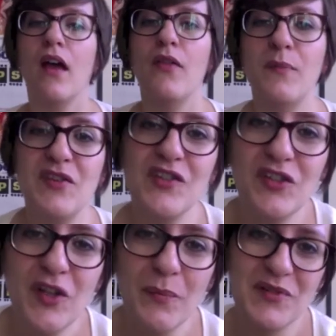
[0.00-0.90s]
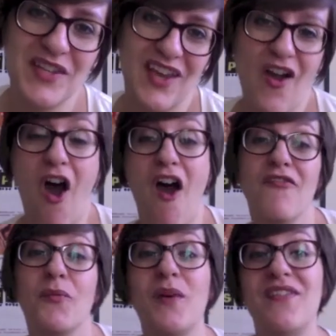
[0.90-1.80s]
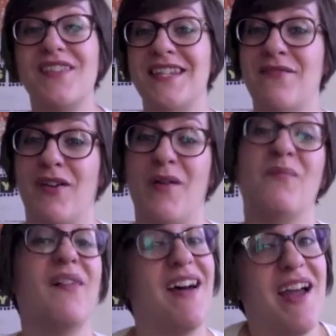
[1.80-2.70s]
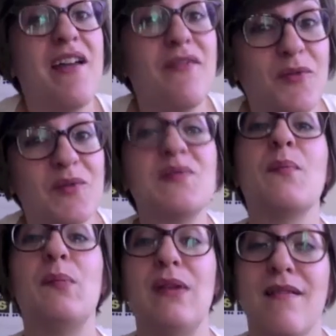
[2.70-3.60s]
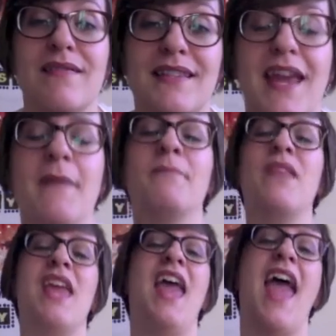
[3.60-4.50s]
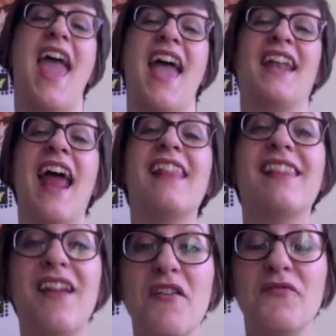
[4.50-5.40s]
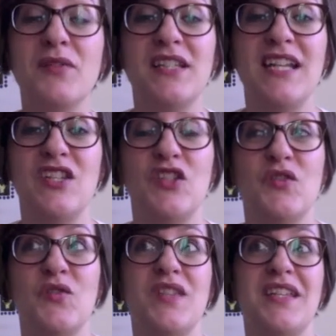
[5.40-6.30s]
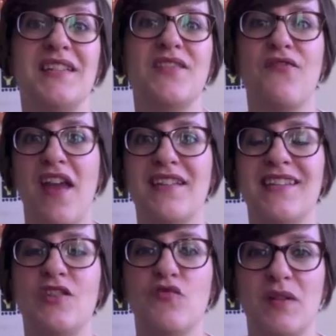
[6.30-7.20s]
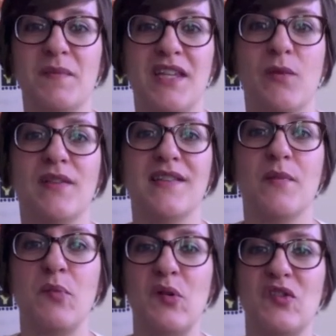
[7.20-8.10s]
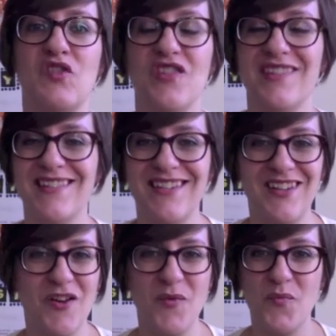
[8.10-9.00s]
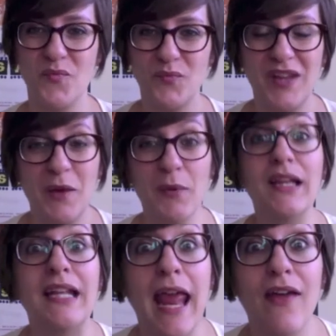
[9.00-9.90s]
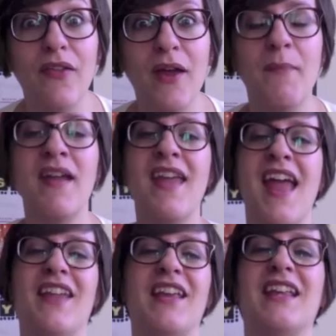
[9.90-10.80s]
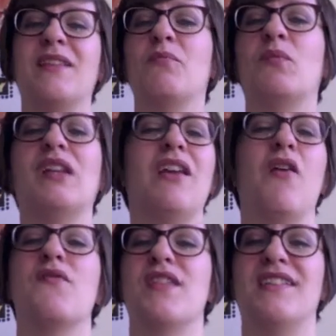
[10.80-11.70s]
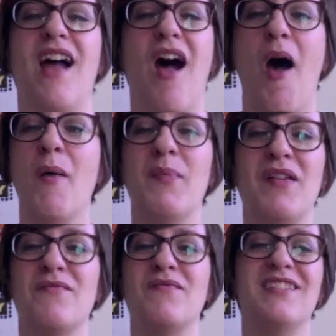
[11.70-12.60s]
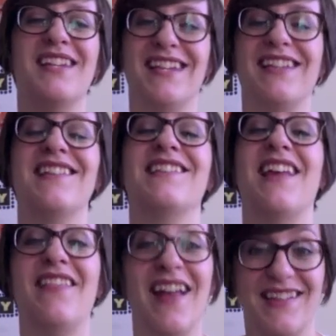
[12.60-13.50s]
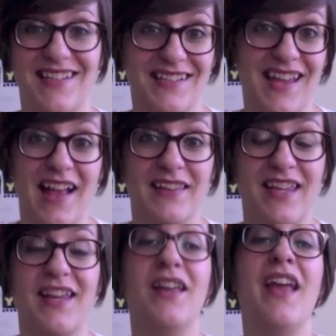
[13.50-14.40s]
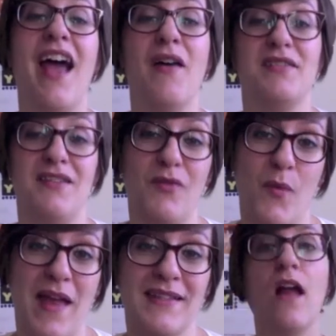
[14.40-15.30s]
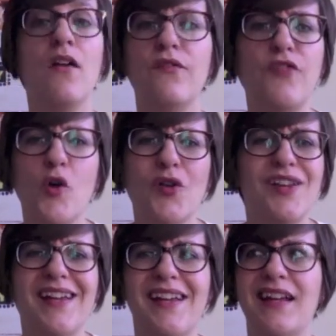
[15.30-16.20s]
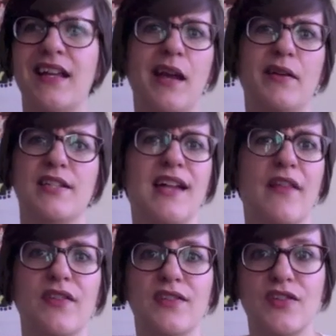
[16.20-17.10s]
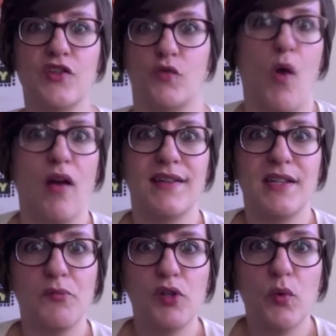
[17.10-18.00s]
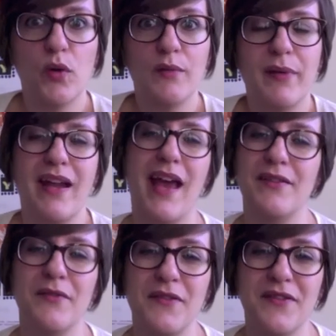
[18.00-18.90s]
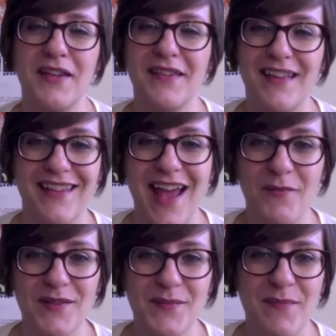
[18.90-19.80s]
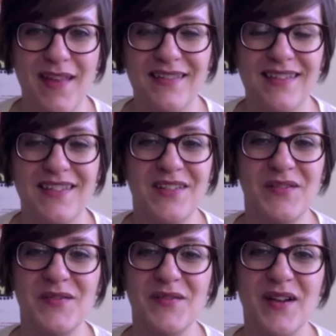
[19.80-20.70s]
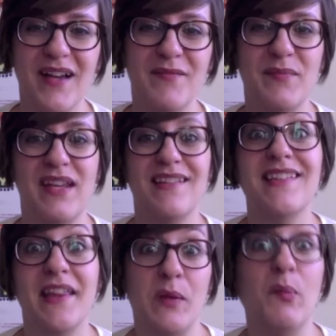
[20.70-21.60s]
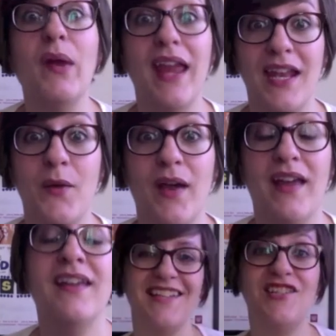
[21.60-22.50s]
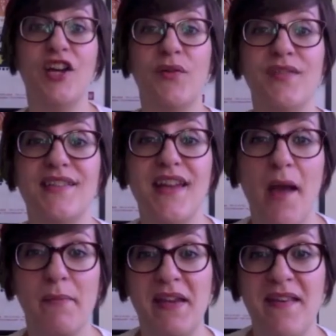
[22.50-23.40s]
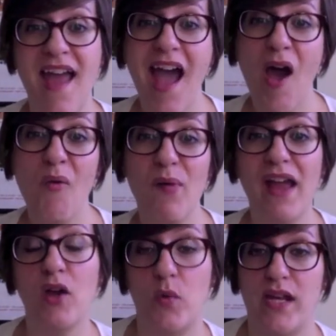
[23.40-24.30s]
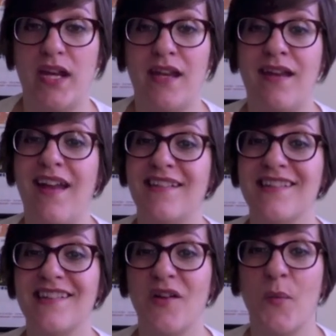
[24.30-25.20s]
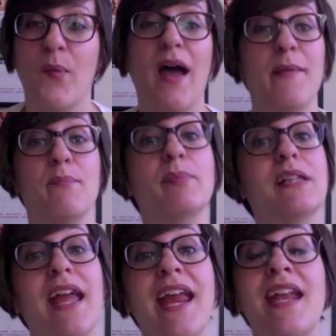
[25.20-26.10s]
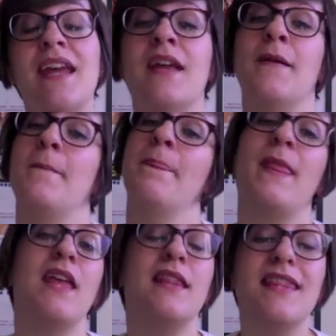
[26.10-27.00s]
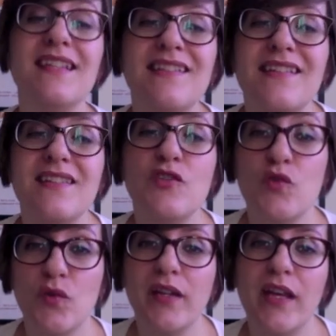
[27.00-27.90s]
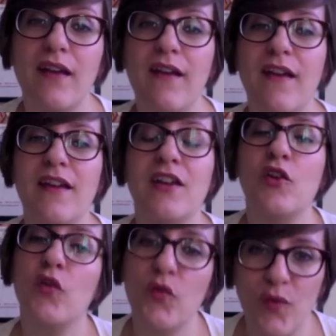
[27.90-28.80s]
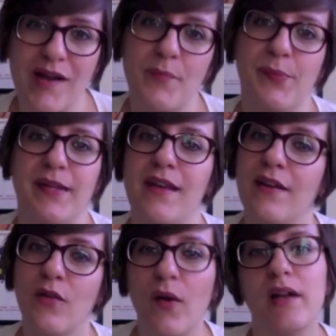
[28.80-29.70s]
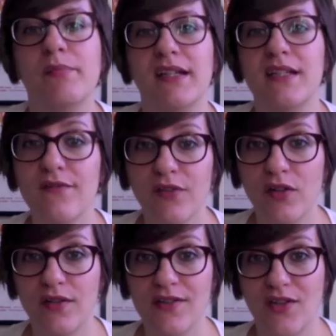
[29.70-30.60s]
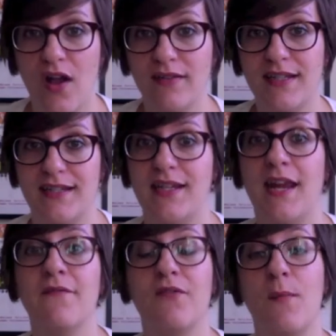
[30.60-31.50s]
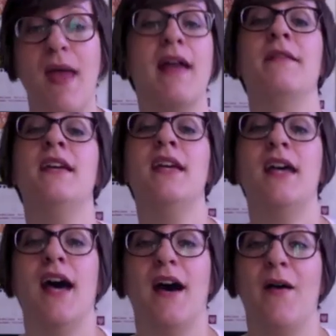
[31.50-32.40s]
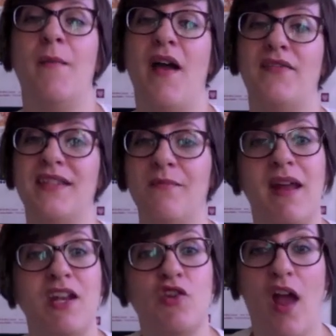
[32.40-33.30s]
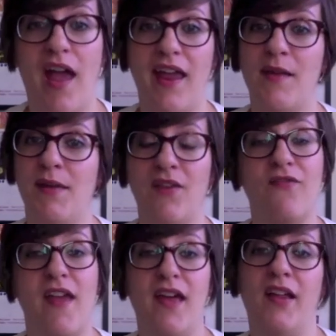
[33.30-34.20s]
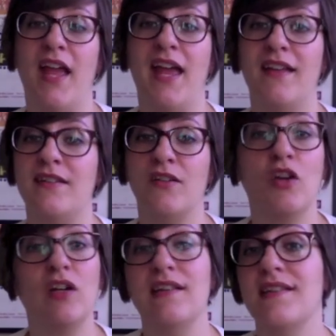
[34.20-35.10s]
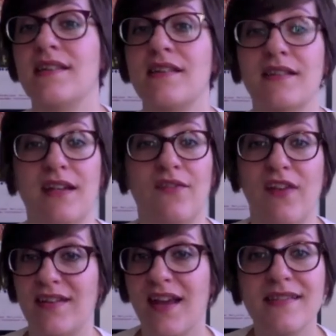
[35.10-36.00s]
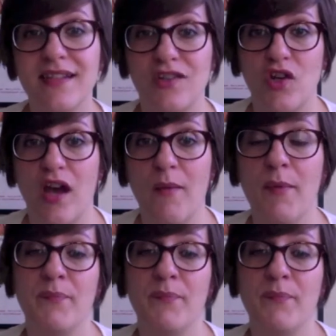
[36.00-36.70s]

The musical numbers kick off with Diva by, of course, Beyonce. And I love when they do these fantasy dream sequence numbers, just, when they really nail them and they get them really over the top and ridiculous, and that is exactly how Diva went. Vocally, it's not the strongest number in the world, but I don't think that was meant to be its selling point anyway. Don't Stop Me Now by Queen and sung by Blaine. This is truly an incredibly difficult song to sing for a man. I've seen many try and many fail, and Darren Criss did a fantastic job.